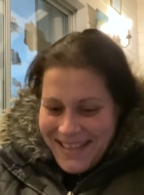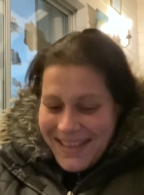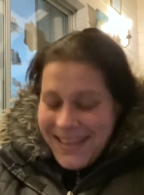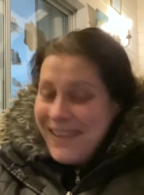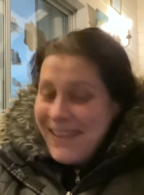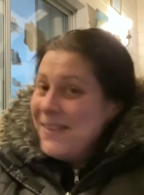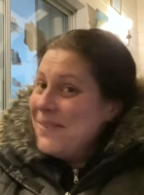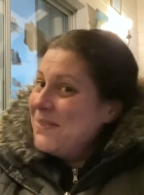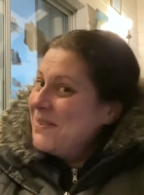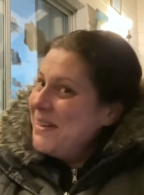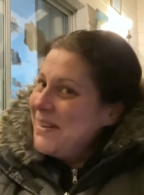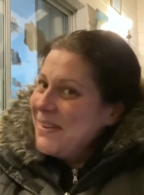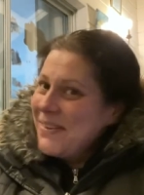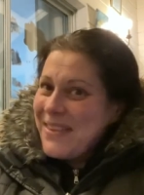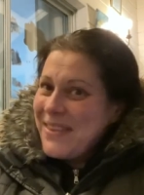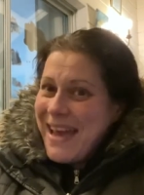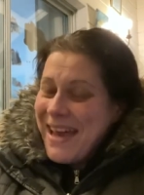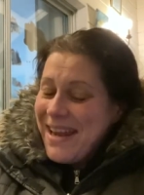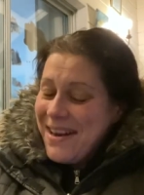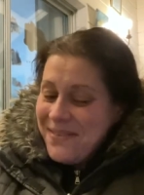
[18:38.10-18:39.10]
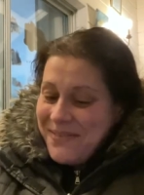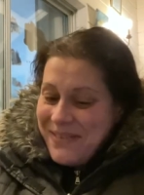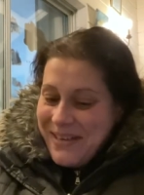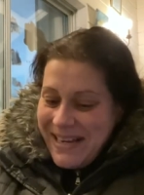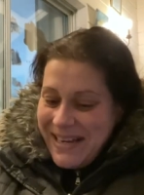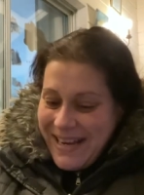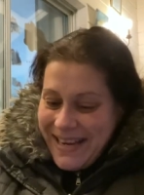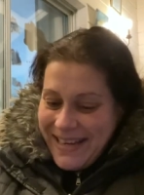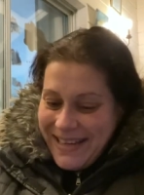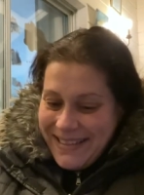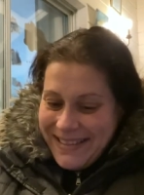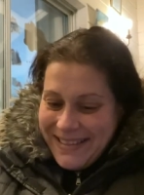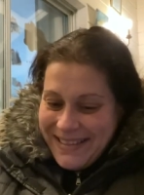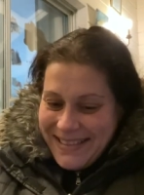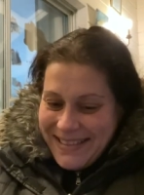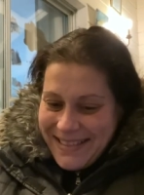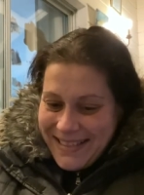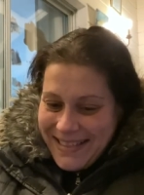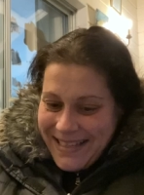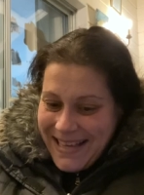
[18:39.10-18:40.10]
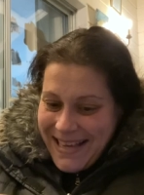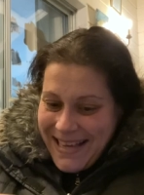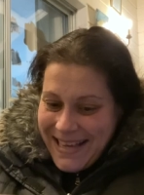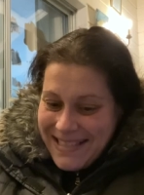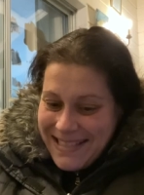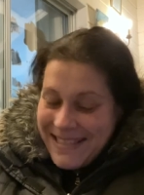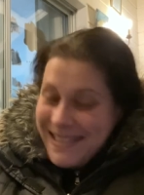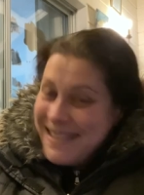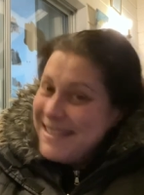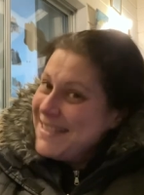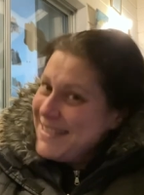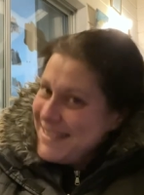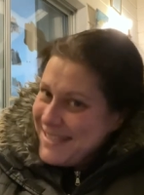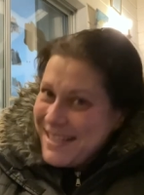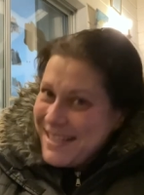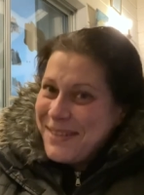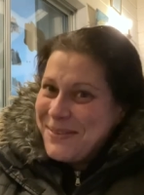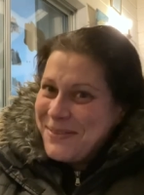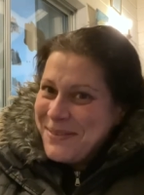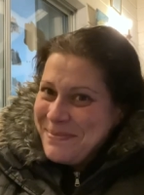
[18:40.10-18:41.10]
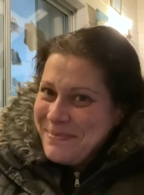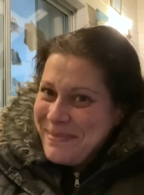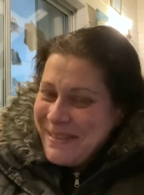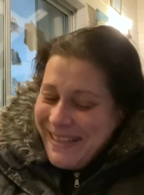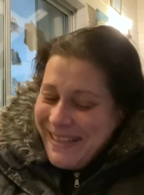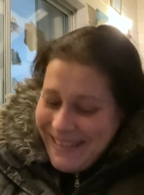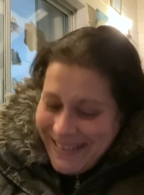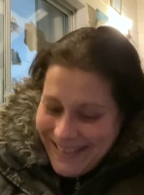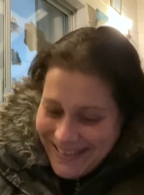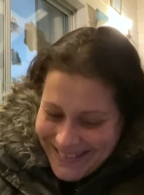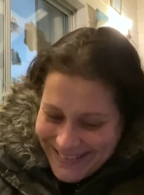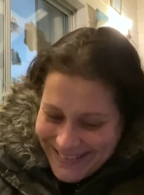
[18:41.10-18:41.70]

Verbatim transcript: you don't hear that every day. Guys, stick with me.